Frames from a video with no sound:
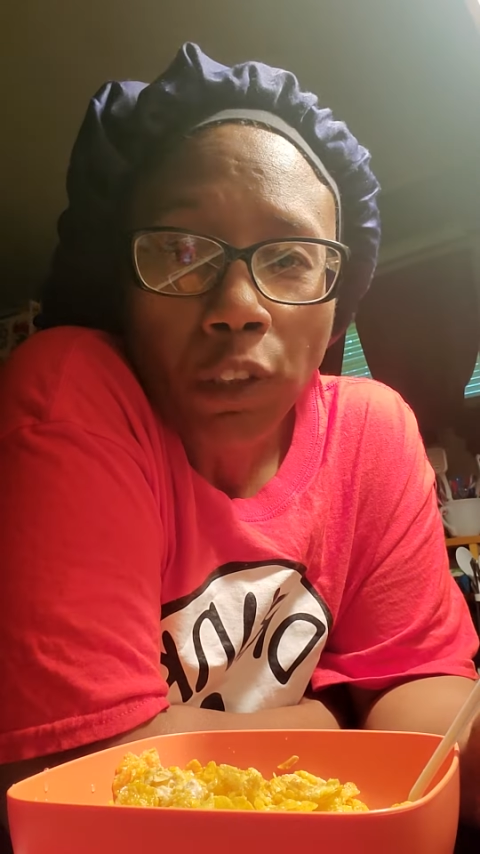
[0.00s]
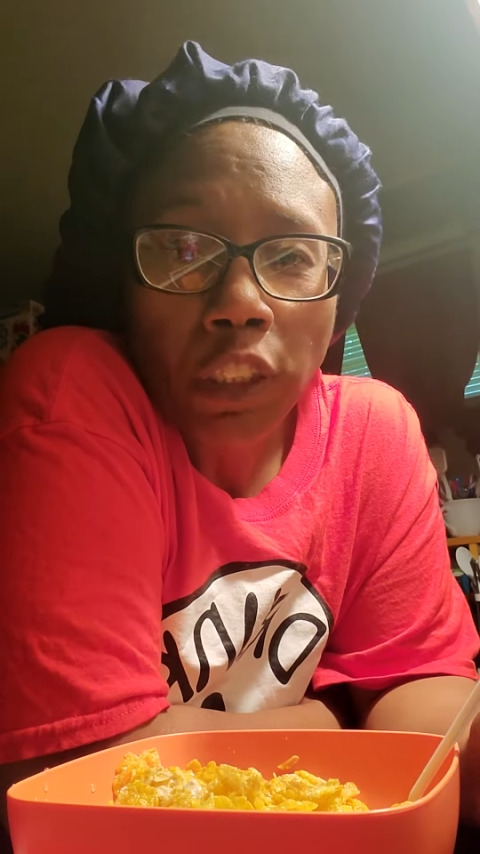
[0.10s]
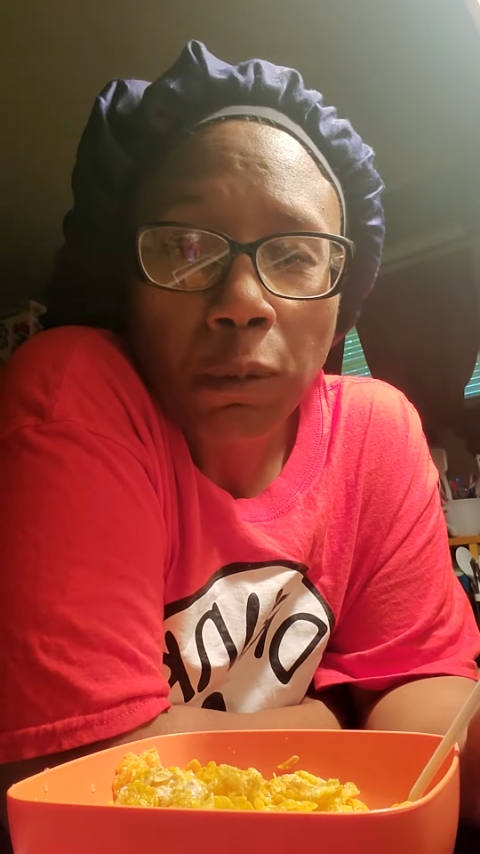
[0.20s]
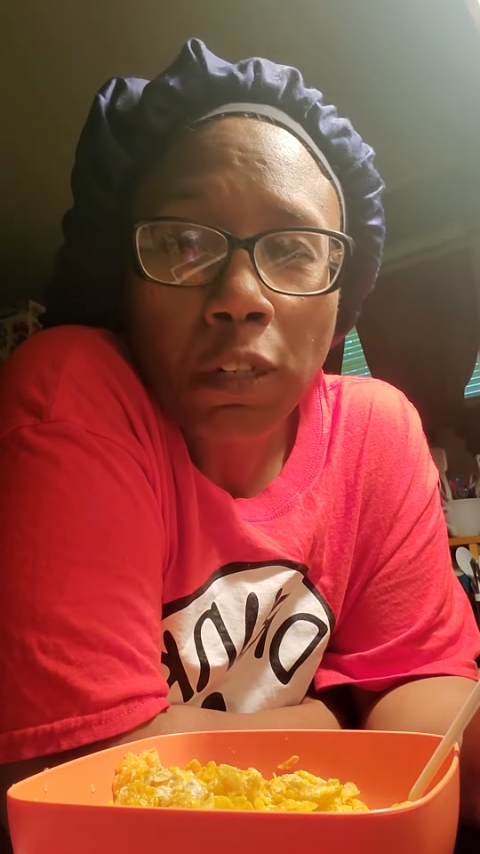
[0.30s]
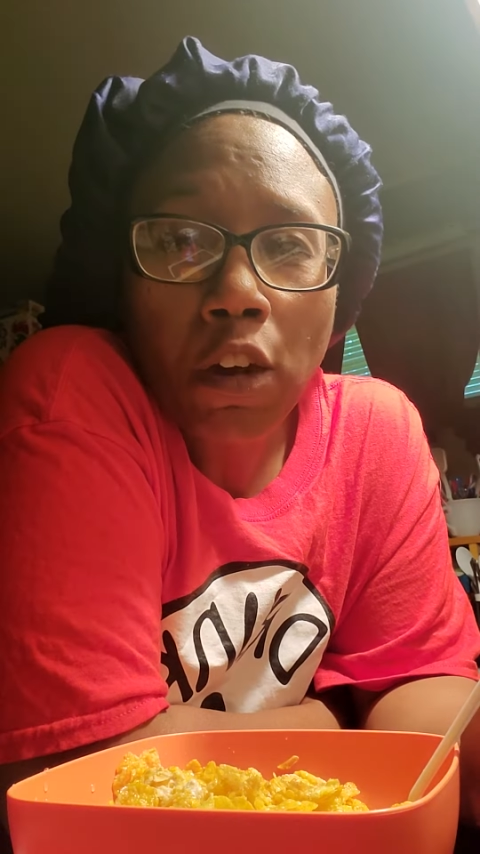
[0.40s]

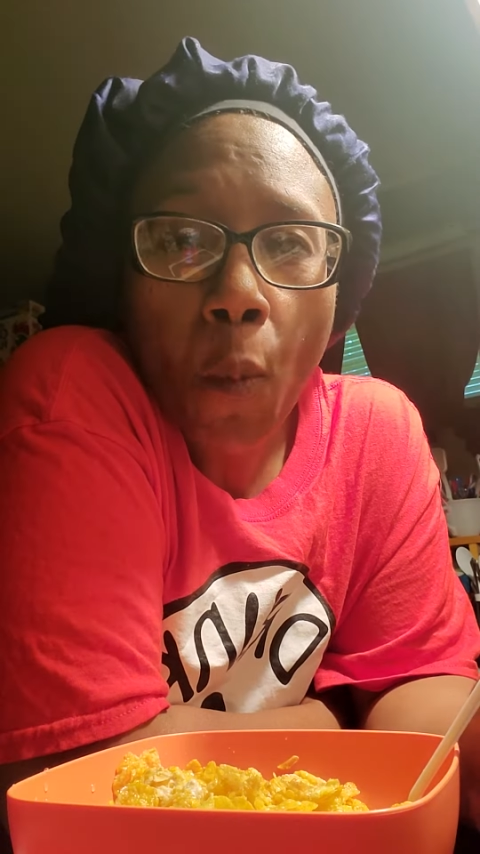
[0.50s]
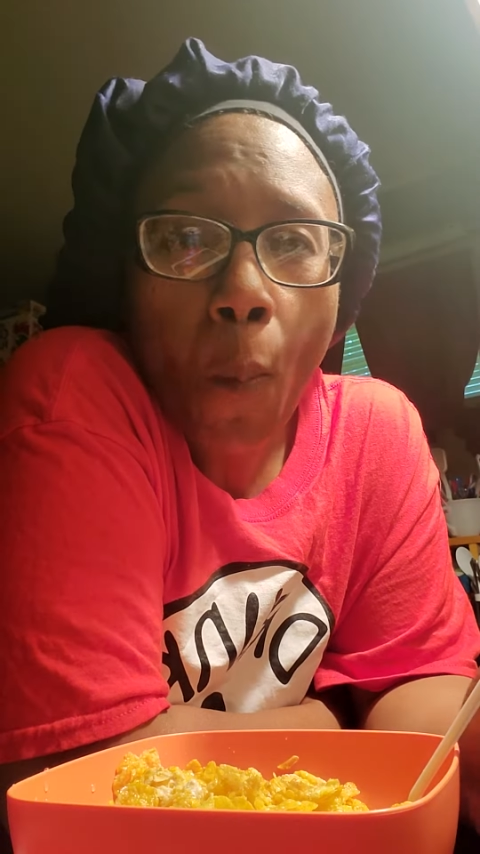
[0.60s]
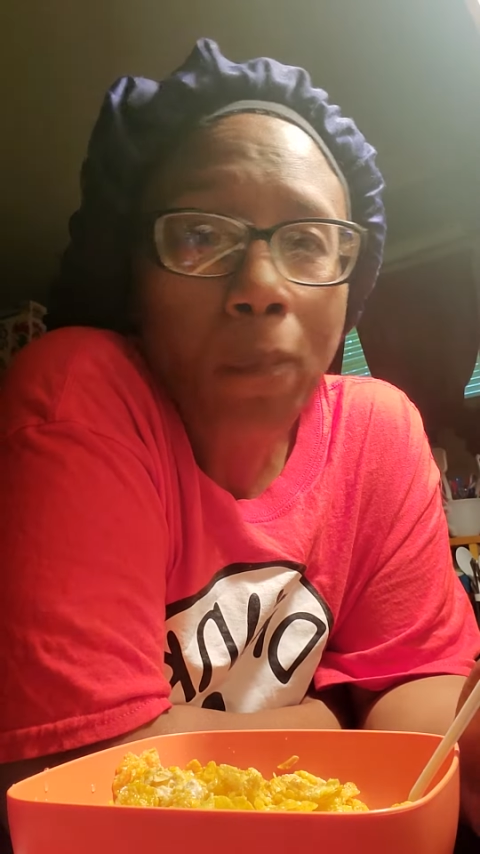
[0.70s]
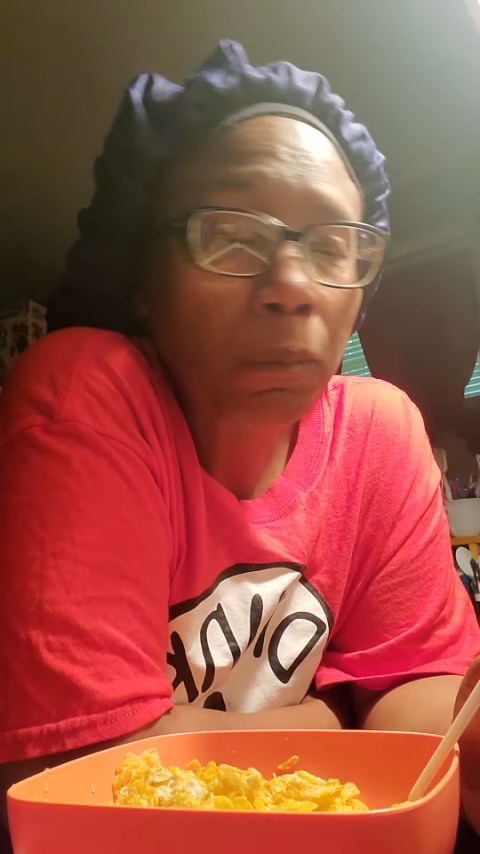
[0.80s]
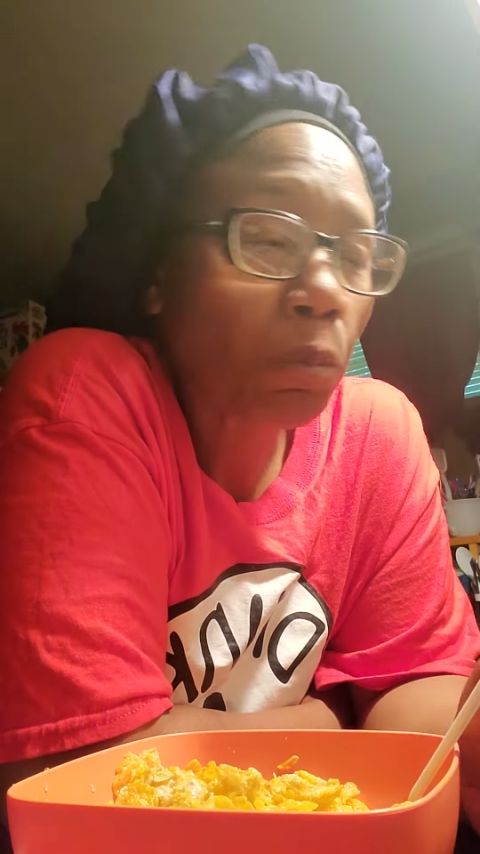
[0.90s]
There we go.
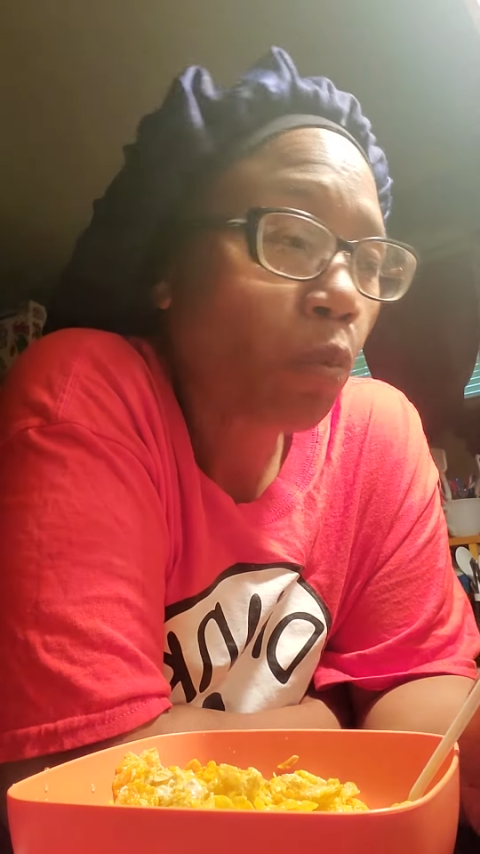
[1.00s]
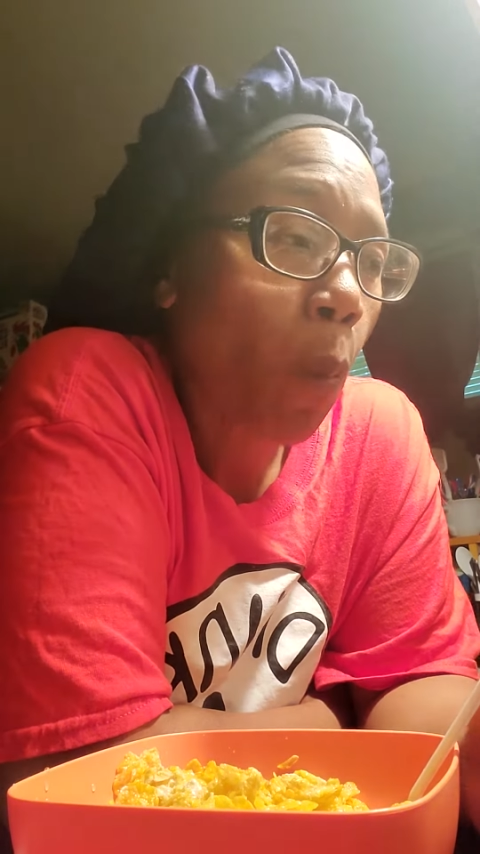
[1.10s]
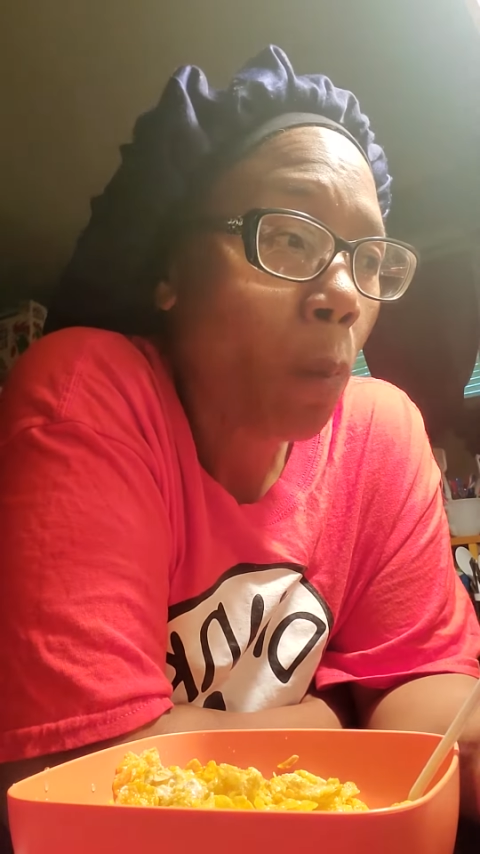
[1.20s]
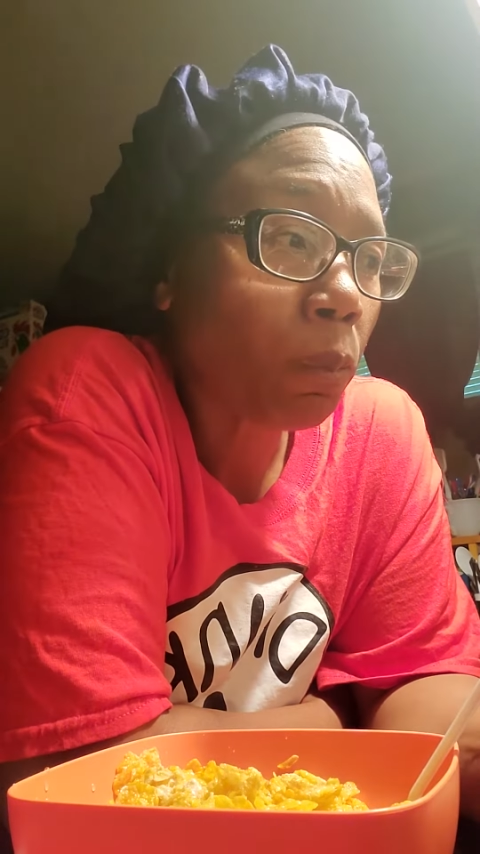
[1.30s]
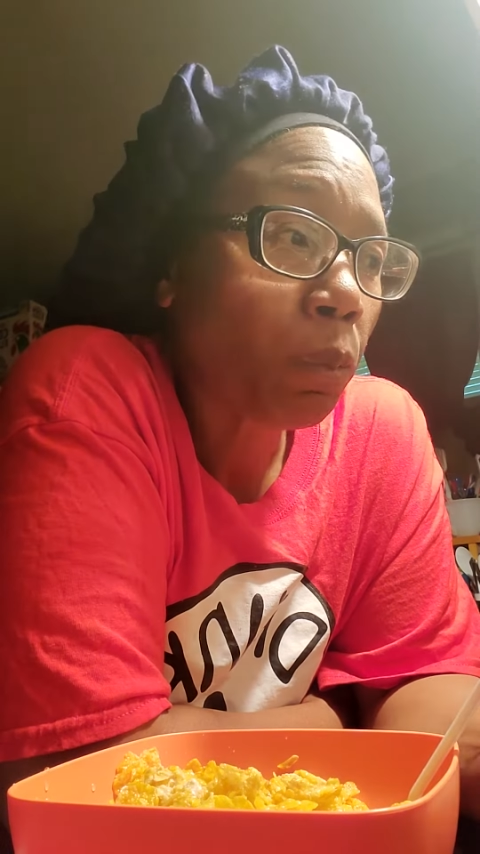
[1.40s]

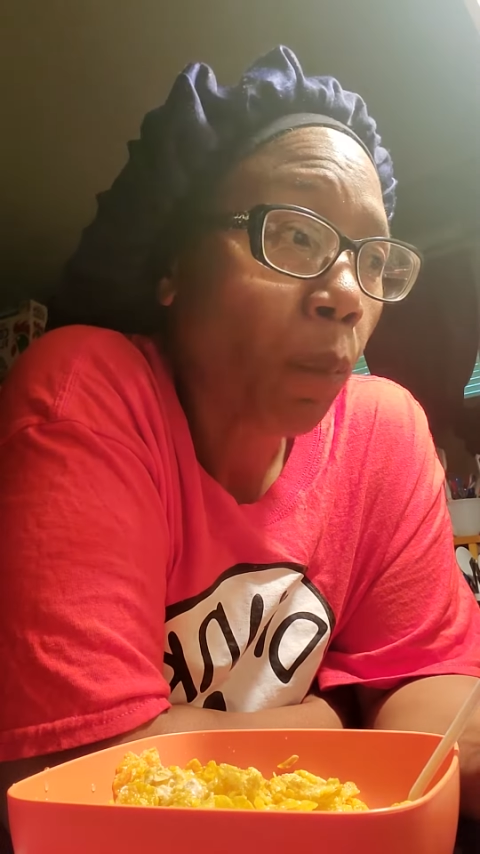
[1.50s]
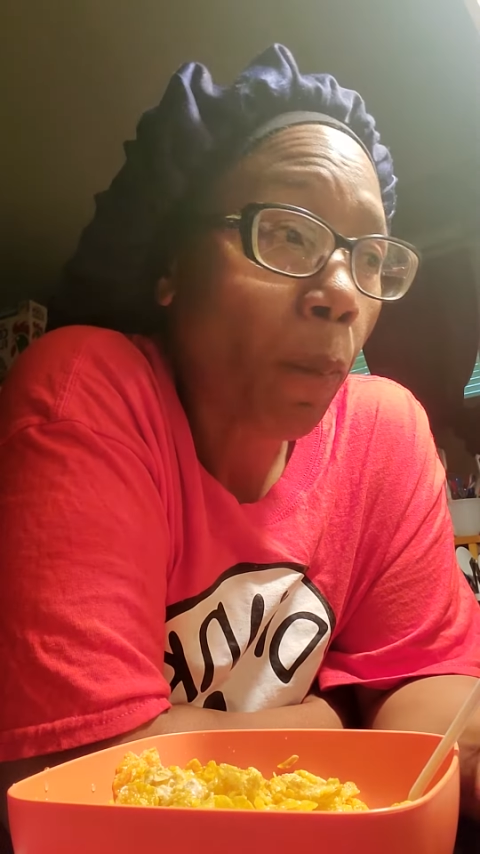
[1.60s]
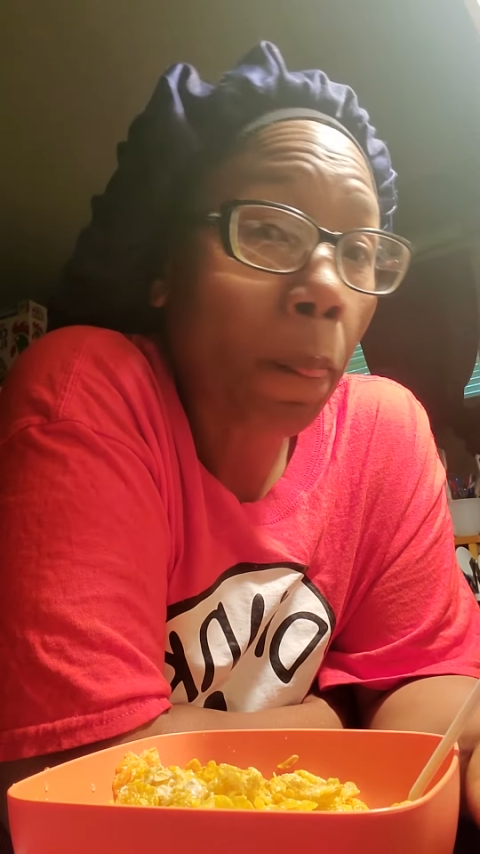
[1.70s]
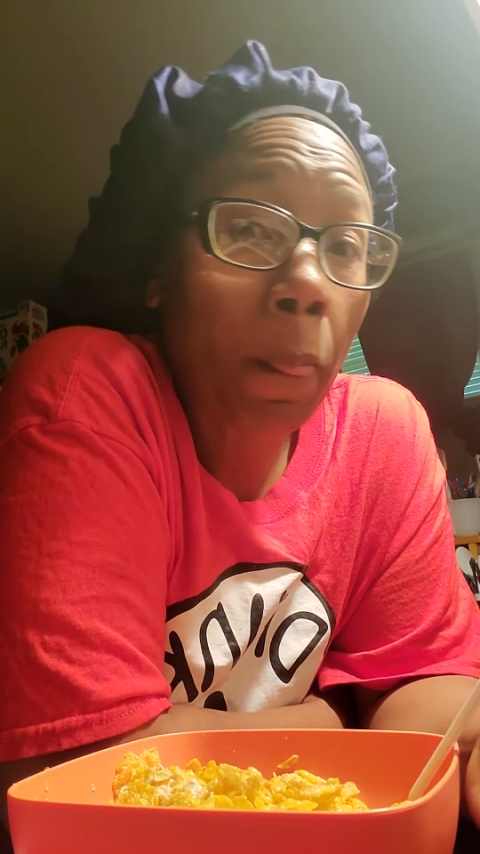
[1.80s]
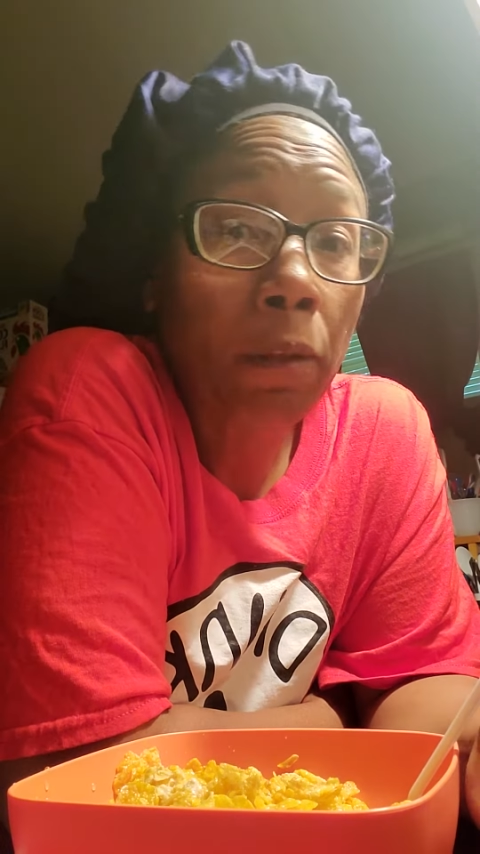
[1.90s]

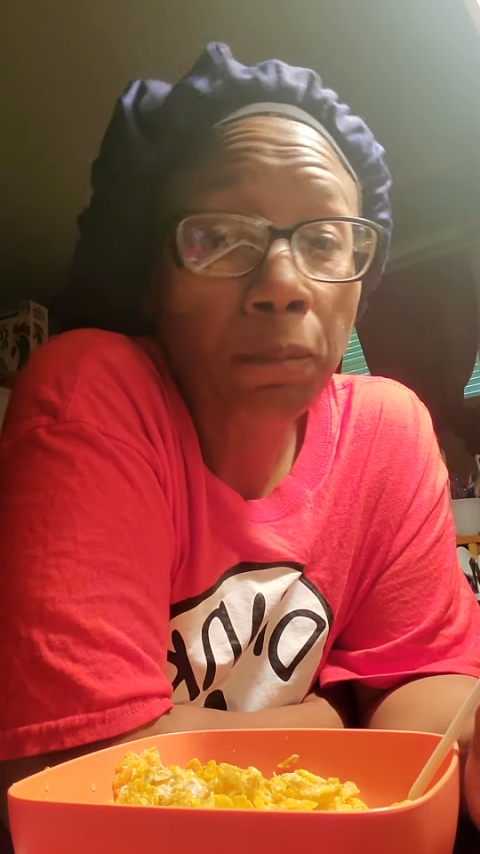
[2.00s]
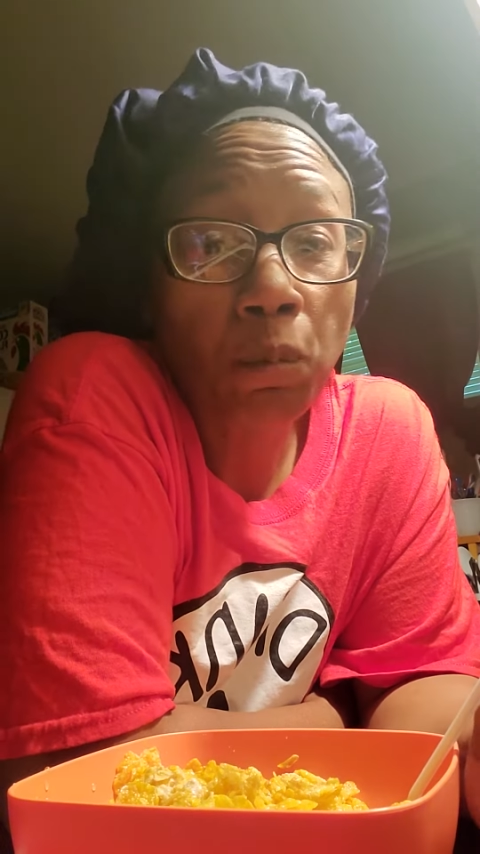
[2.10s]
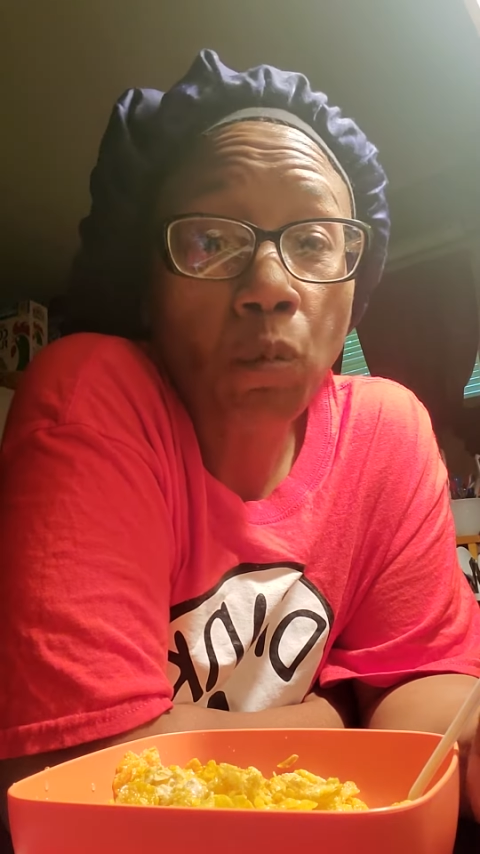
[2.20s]
Mmm.